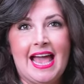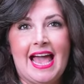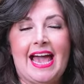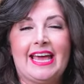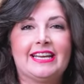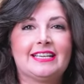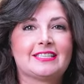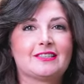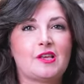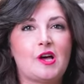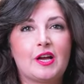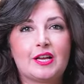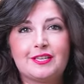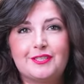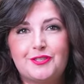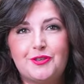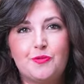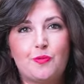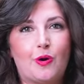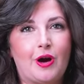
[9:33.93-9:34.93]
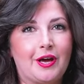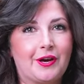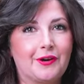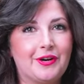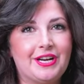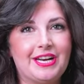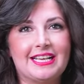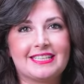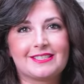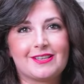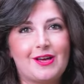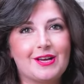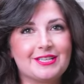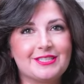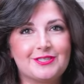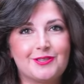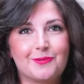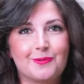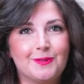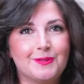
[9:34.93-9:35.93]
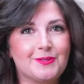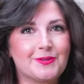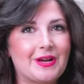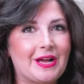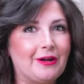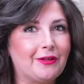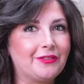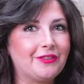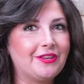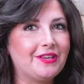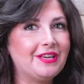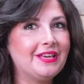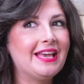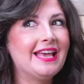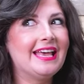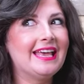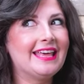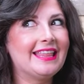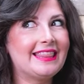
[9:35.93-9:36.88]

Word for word: And as long as you water it, as long as the roots are healthy,